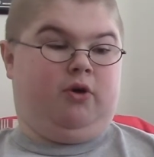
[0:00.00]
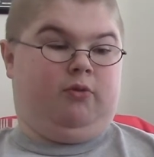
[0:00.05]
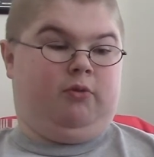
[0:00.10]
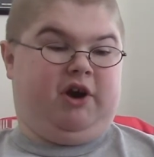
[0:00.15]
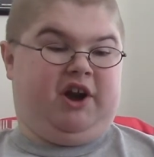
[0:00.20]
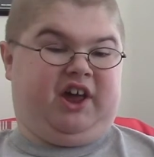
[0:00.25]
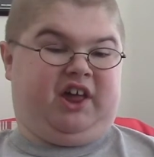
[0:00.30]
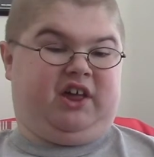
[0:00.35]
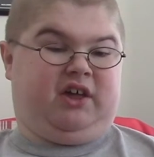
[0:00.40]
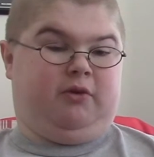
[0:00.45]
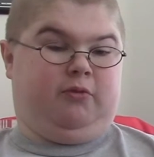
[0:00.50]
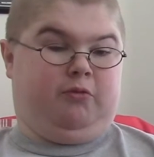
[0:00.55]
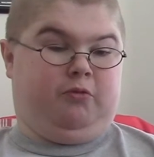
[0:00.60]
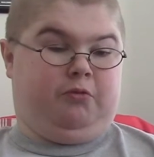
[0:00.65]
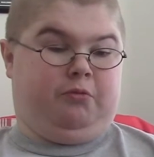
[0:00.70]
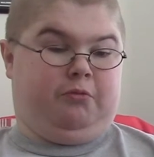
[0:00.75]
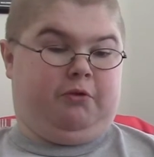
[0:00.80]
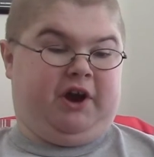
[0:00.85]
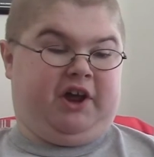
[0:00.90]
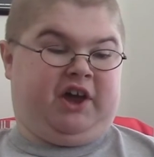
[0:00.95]

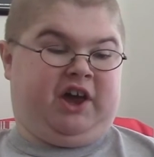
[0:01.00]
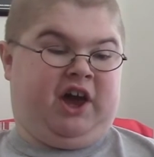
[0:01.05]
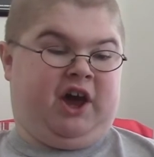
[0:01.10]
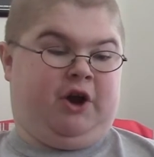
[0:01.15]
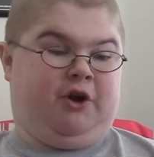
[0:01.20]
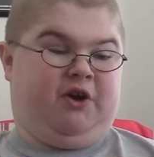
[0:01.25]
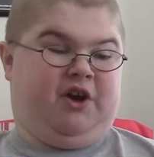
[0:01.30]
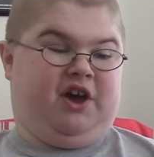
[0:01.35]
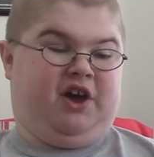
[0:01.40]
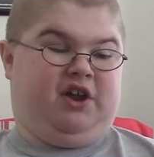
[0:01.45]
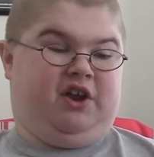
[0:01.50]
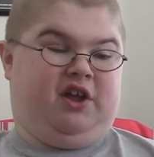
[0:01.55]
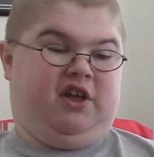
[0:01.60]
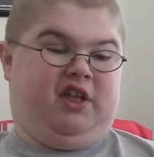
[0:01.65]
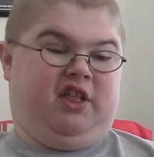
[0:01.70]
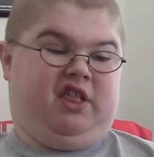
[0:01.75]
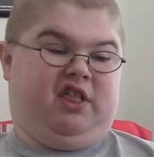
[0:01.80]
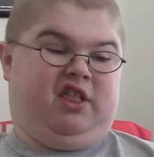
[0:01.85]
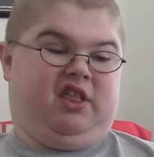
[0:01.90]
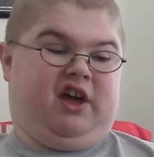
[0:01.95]
what carrion
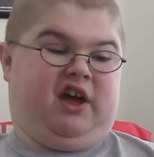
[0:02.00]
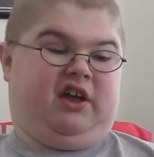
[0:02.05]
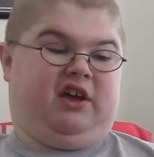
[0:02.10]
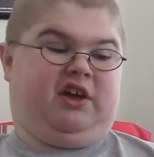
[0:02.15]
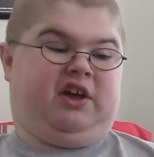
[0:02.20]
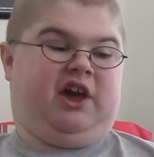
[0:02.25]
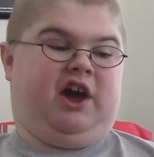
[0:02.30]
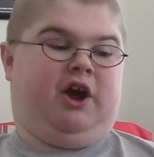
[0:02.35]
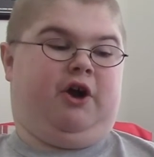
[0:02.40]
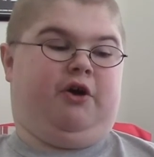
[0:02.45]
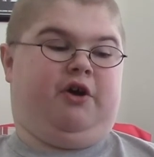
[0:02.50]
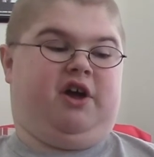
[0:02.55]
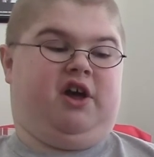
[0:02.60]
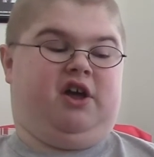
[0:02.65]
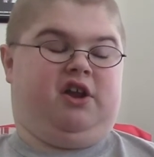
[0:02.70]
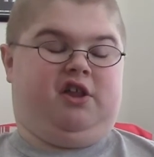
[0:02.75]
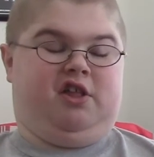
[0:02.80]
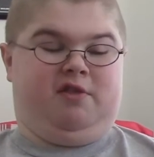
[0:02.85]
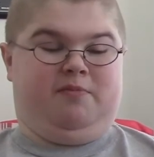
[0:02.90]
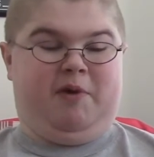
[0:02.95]
is that
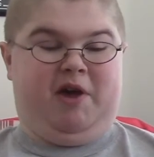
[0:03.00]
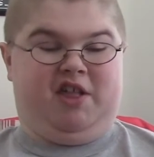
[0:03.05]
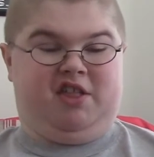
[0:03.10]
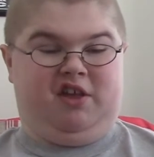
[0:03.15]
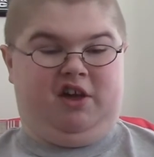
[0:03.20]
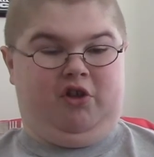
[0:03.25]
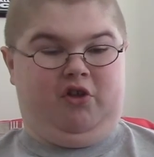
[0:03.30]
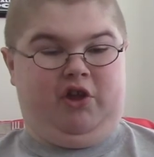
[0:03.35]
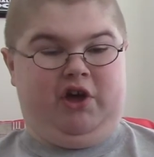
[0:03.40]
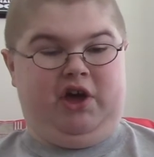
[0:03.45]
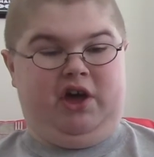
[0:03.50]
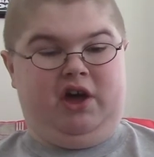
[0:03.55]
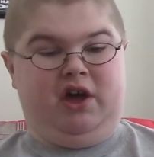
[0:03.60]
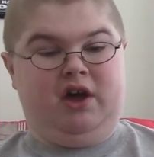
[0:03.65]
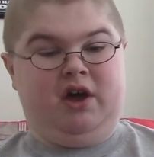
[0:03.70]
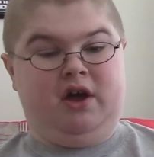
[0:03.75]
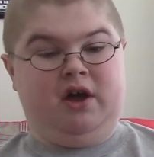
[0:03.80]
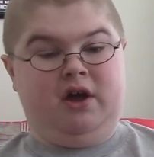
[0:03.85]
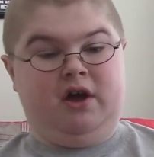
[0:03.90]
carrion is basically